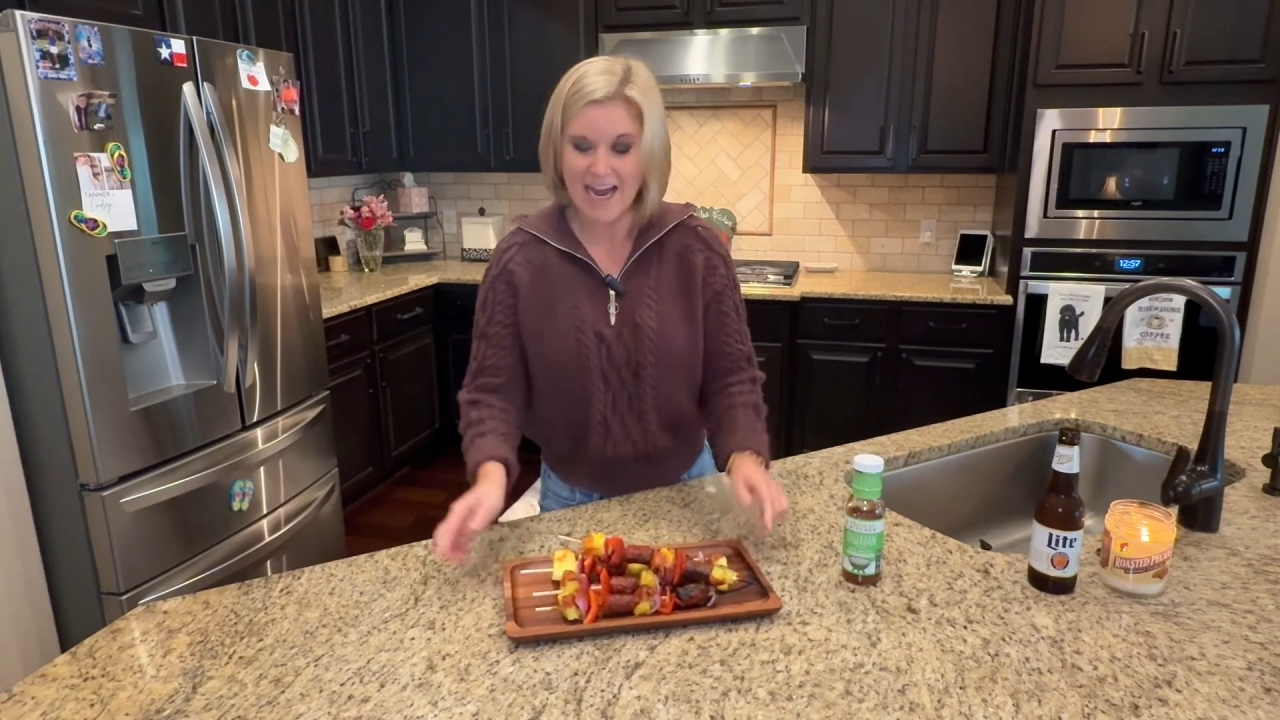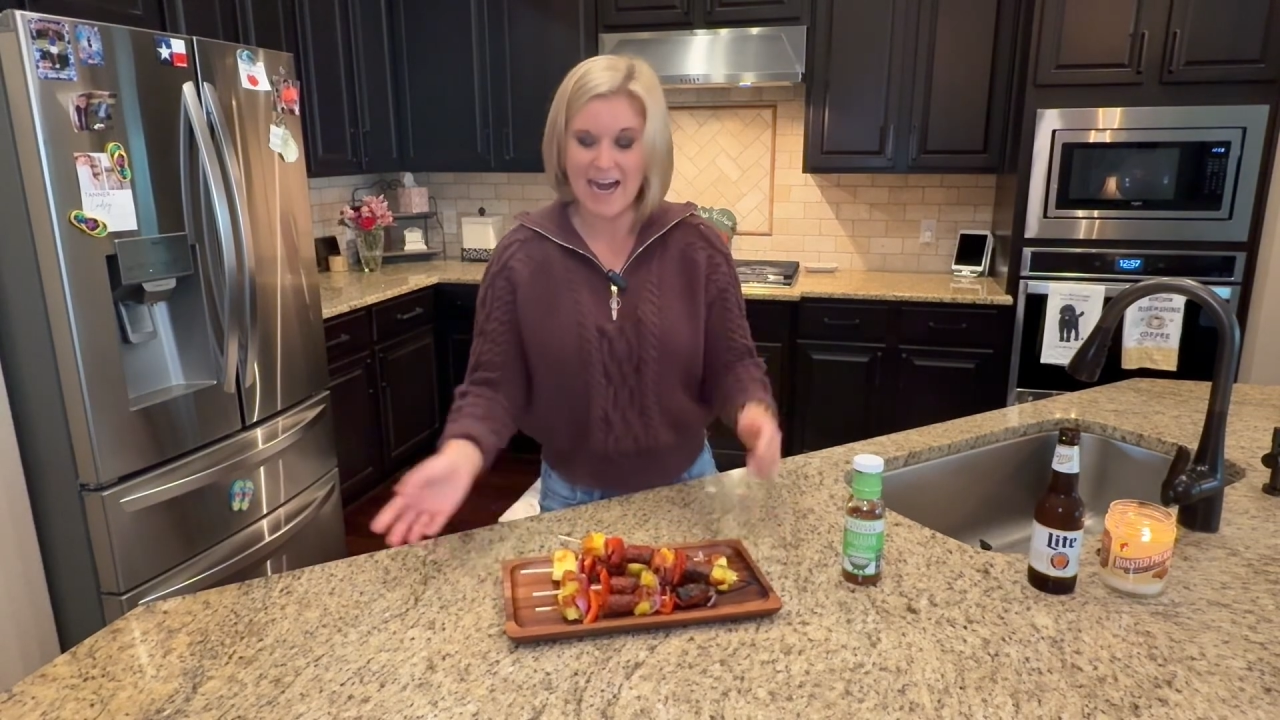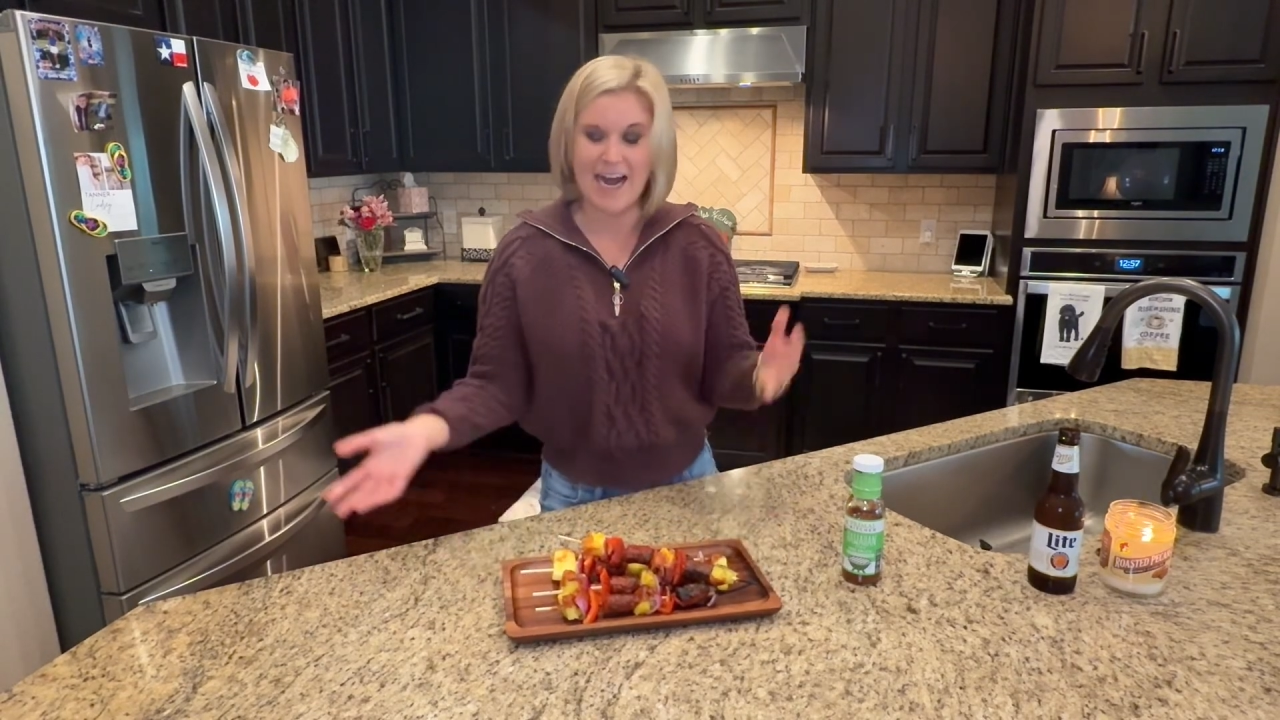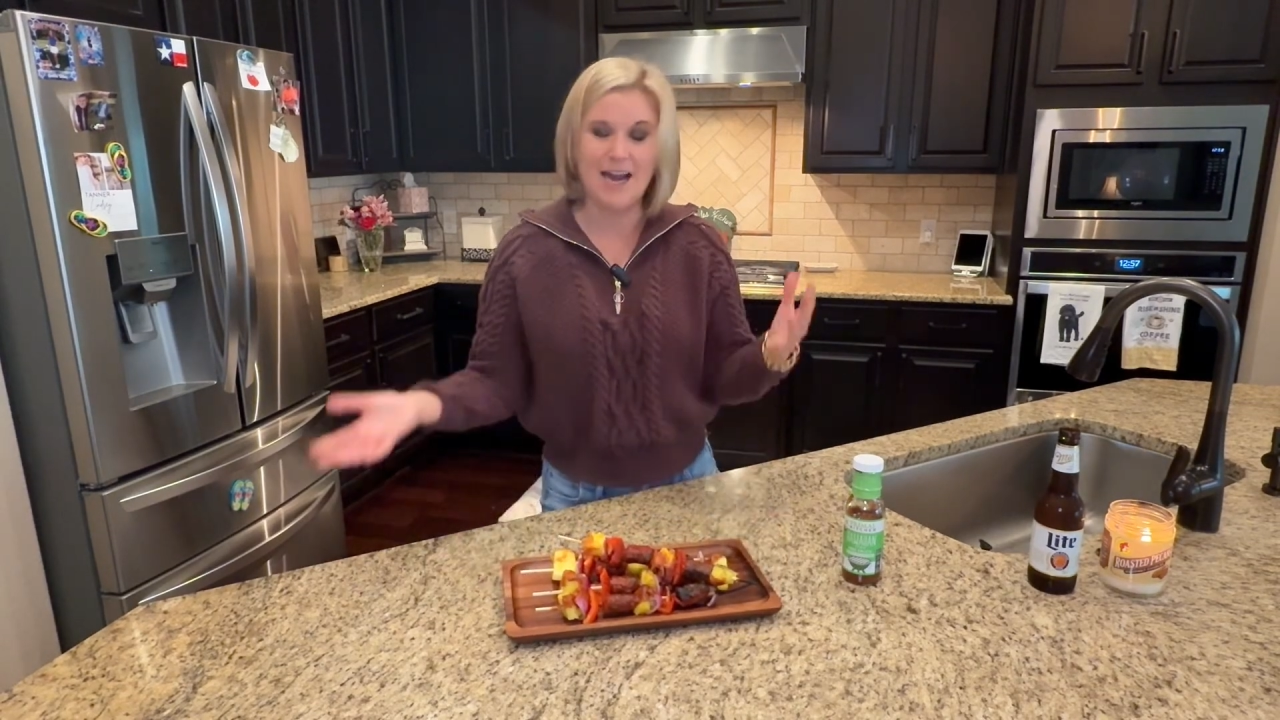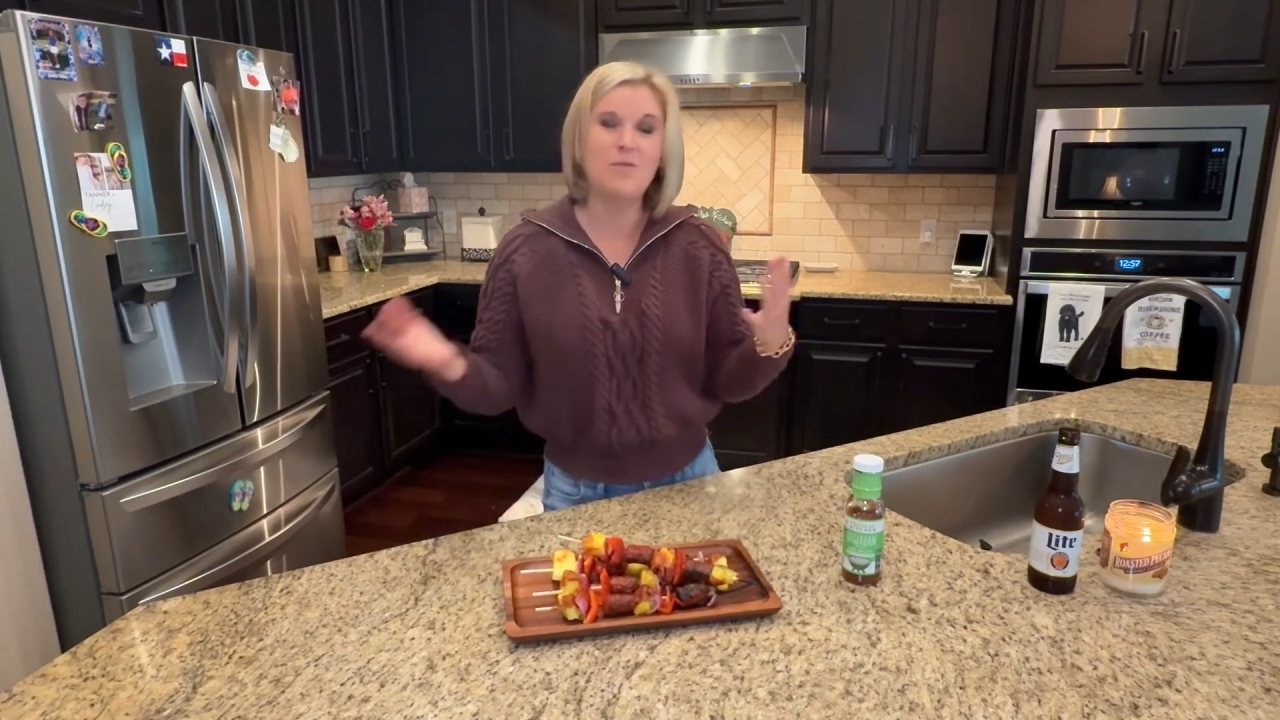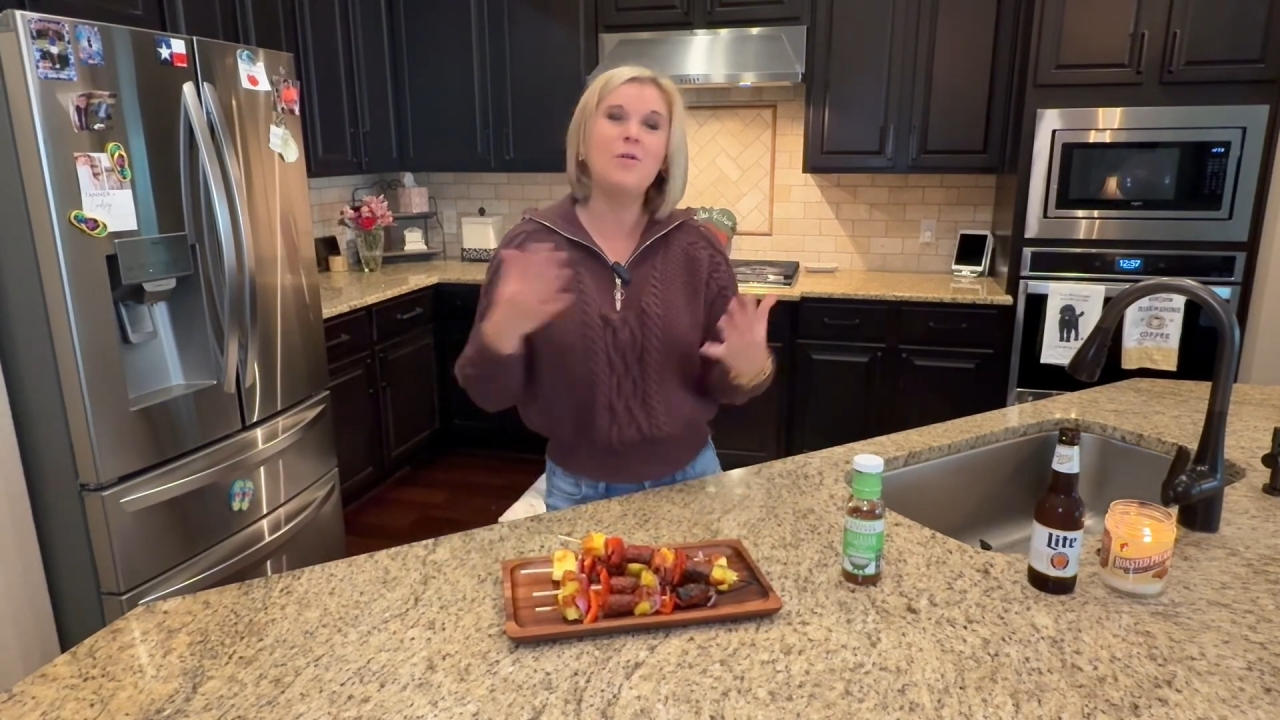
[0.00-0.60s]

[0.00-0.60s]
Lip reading: I will